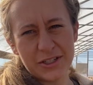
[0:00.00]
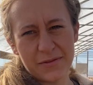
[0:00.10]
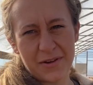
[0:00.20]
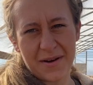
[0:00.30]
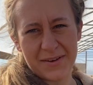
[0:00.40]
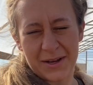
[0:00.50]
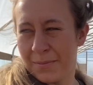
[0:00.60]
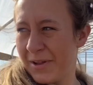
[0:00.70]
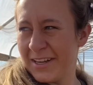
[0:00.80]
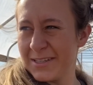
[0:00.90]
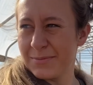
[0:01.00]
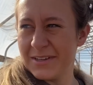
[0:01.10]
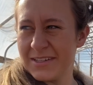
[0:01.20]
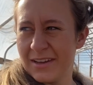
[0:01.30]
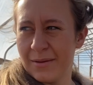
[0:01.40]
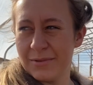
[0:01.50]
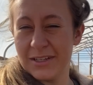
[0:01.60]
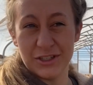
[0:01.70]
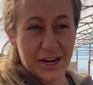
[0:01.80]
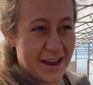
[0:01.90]
If you have any complaints, please send them to
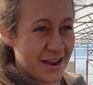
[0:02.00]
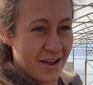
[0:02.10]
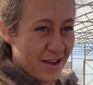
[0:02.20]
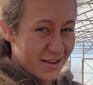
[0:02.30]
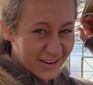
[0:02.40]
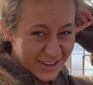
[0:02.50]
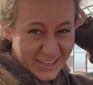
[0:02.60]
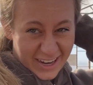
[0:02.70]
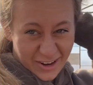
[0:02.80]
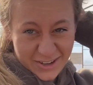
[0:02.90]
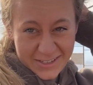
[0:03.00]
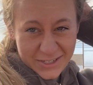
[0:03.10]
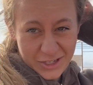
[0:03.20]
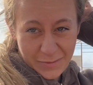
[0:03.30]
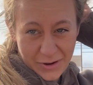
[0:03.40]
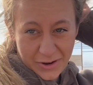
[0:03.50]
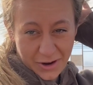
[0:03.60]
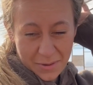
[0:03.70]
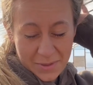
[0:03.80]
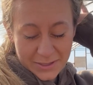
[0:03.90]

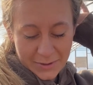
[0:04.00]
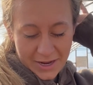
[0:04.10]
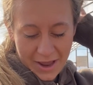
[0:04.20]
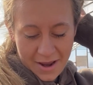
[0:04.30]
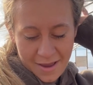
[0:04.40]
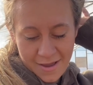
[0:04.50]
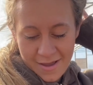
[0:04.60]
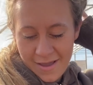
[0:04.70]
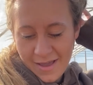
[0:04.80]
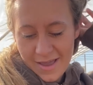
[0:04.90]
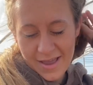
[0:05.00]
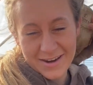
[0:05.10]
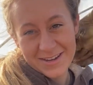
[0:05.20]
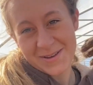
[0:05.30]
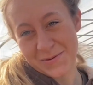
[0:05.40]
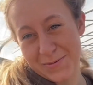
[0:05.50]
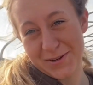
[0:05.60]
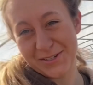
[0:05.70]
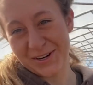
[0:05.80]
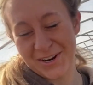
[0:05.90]
j.skygardens@gmail.com. That's my dad, and he will be
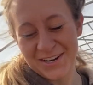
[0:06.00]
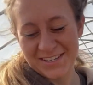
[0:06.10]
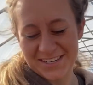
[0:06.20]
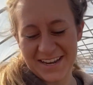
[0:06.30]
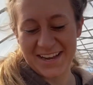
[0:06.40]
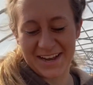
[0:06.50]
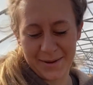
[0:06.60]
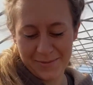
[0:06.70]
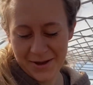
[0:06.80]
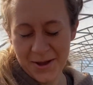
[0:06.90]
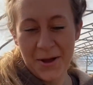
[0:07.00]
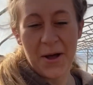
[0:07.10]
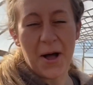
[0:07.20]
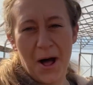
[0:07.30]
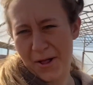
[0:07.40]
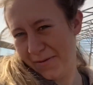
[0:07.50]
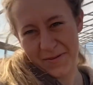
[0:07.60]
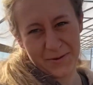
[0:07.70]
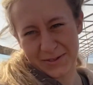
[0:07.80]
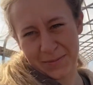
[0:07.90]
sure to take up all of
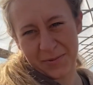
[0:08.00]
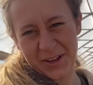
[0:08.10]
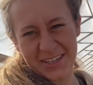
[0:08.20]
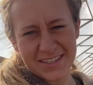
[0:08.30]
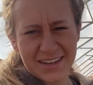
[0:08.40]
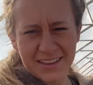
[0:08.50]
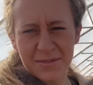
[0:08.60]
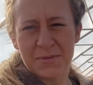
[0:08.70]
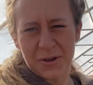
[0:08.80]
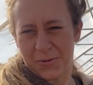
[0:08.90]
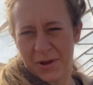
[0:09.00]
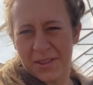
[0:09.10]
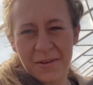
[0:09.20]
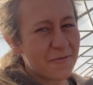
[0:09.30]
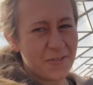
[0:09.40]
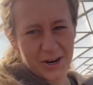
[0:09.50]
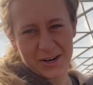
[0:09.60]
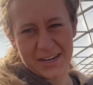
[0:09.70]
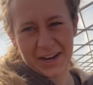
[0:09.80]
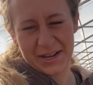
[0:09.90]
those complaints. I get them dealt with very
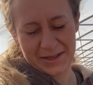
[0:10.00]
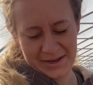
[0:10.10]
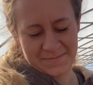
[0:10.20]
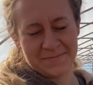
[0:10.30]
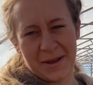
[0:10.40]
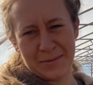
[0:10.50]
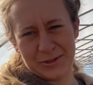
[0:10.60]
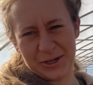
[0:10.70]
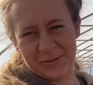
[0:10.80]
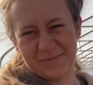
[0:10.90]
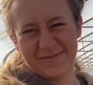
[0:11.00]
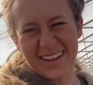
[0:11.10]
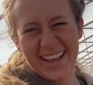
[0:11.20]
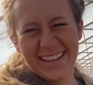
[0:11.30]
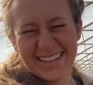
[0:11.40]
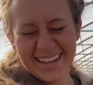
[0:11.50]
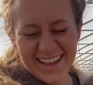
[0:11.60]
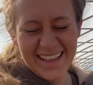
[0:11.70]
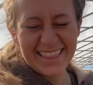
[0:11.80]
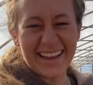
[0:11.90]
kindly, I'm sure.
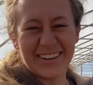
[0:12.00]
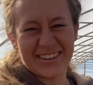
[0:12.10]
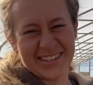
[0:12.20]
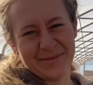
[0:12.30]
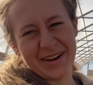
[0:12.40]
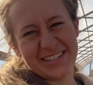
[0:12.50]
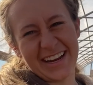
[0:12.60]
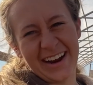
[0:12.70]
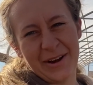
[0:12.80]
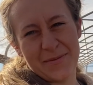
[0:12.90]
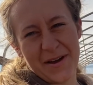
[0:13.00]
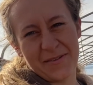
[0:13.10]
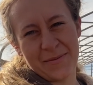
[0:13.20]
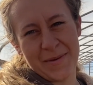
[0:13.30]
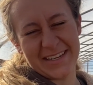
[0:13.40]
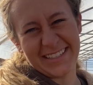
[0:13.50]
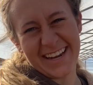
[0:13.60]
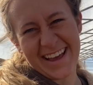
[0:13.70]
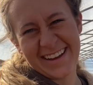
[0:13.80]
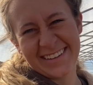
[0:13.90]
Thank y'all so much, and I hope you have an amazing day.